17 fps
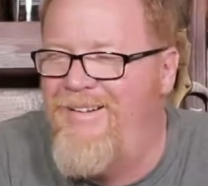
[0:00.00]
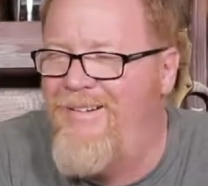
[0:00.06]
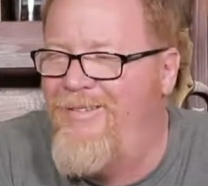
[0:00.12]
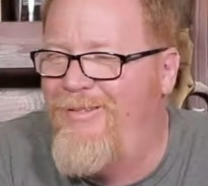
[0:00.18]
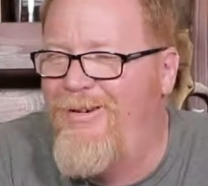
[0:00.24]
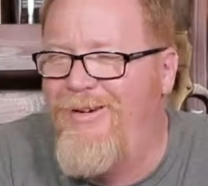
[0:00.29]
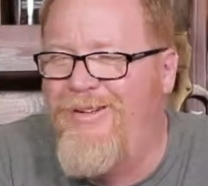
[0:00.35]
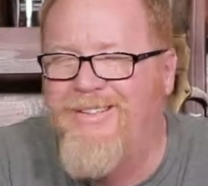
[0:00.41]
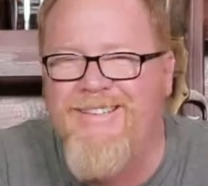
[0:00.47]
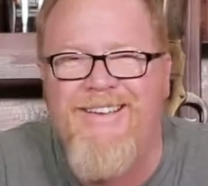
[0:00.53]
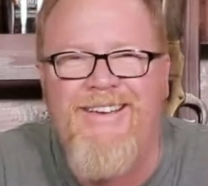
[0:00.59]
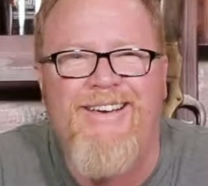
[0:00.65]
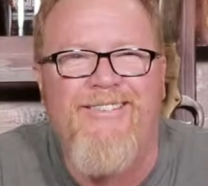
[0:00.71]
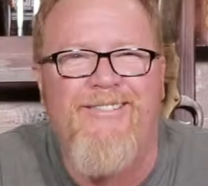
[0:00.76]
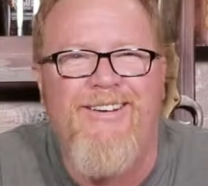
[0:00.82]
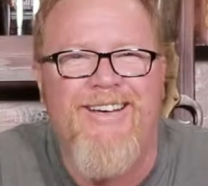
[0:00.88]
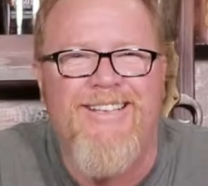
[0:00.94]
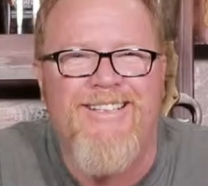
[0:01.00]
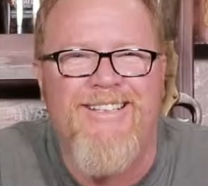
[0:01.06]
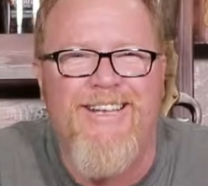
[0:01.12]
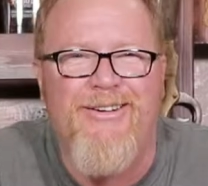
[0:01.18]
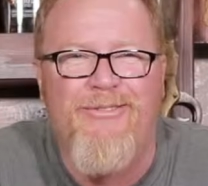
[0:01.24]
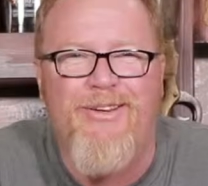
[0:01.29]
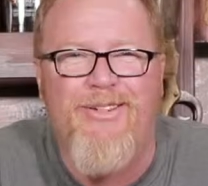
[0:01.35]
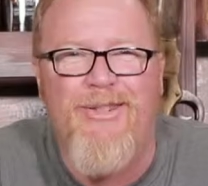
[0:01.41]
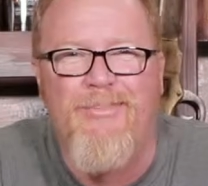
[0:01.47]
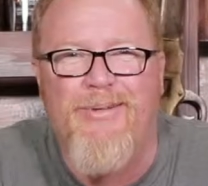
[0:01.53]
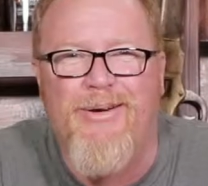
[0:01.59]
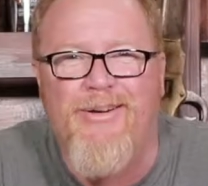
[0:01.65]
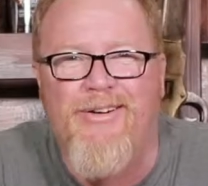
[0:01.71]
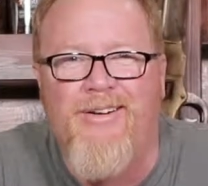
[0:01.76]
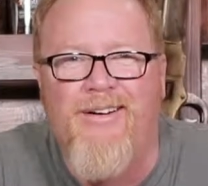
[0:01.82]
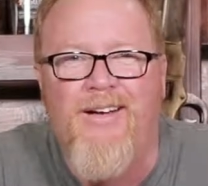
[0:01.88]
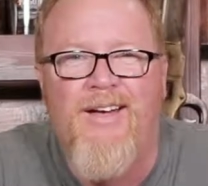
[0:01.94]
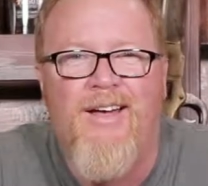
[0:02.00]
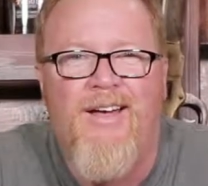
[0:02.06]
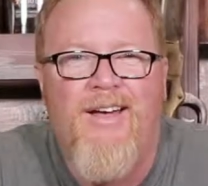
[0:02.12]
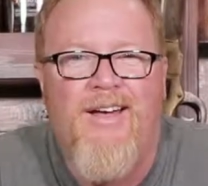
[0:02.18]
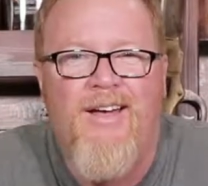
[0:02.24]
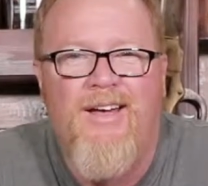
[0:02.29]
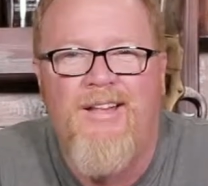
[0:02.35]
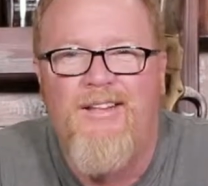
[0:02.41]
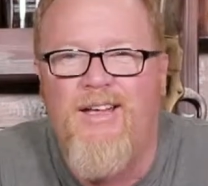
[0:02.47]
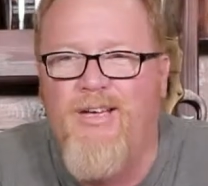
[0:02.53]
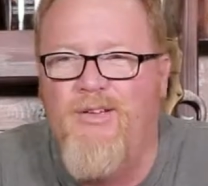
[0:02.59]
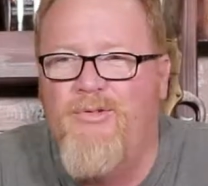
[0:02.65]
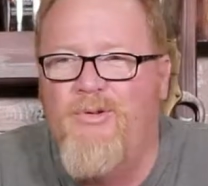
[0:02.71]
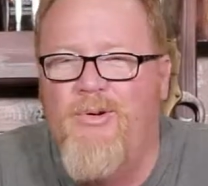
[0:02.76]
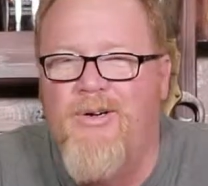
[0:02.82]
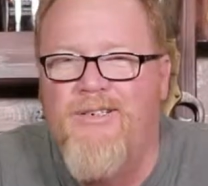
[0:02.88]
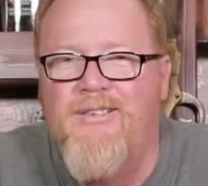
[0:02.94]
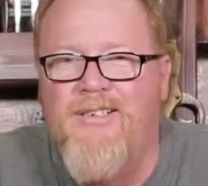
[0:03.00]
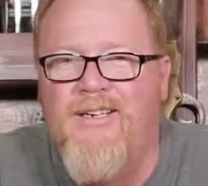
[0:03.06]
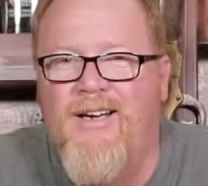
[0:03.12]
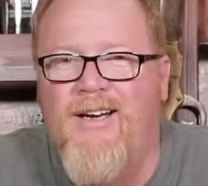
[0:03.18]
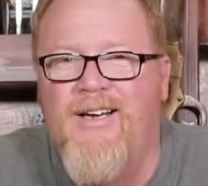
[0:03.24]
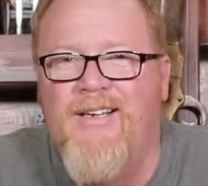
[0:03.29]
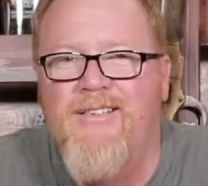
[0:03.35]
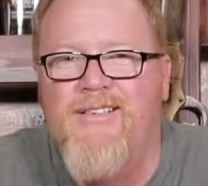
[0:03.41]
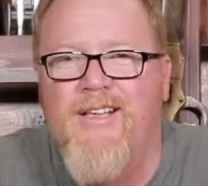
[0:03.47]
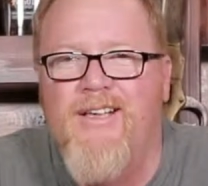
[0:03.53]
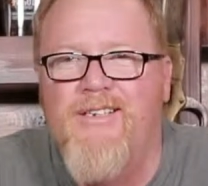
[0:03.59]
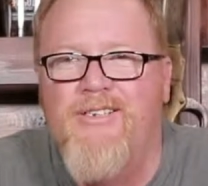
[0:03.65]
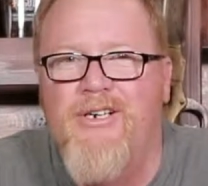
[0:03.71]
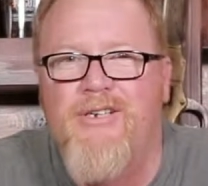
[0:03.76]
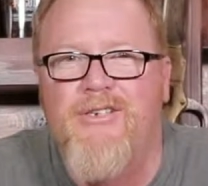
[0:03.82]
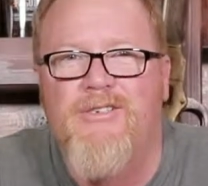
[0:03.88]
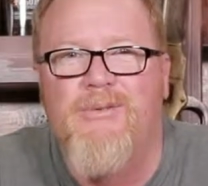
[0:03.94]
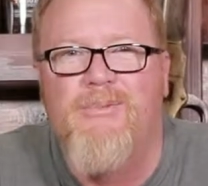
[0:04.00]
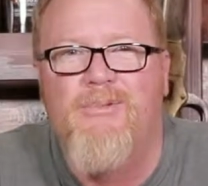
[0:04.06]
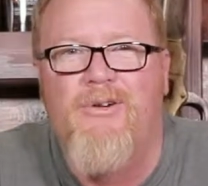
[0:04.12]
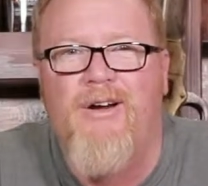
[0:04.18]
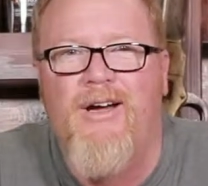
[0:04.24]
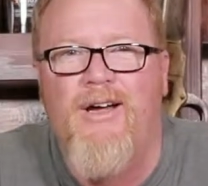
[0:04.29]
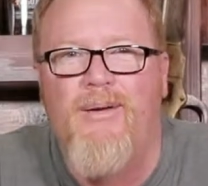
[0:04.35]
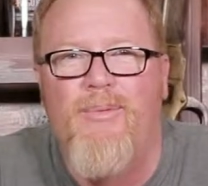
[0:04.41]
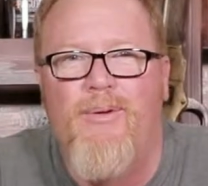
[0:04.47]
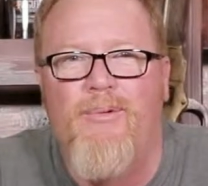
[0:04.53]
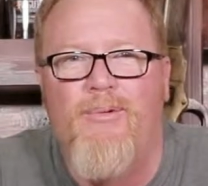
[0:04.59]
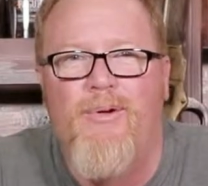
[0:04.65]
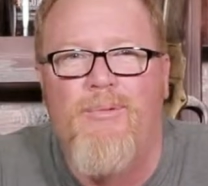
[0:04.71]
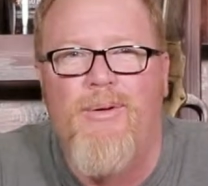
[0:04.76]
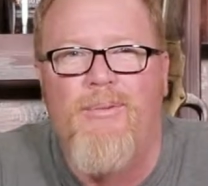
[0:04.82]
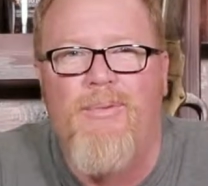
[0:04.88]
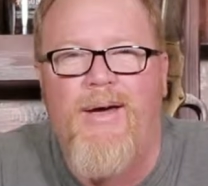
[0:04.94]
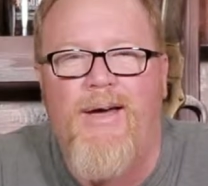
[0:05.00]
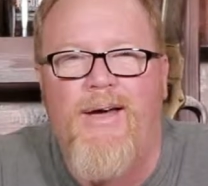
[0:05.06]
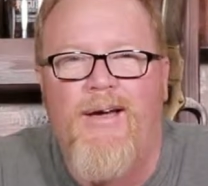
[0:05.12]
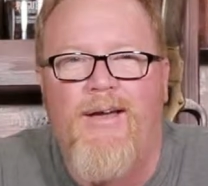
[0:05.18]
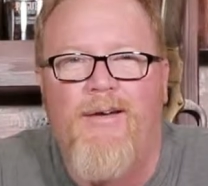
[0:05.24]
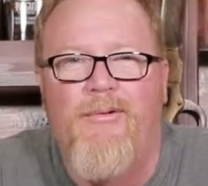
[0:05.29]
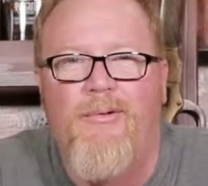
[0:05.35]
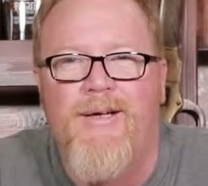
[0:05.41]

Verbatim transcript: we'll see you Wednesday with a beer. Thanks for watching, guys. Like, share, and subscribe, and we'll be back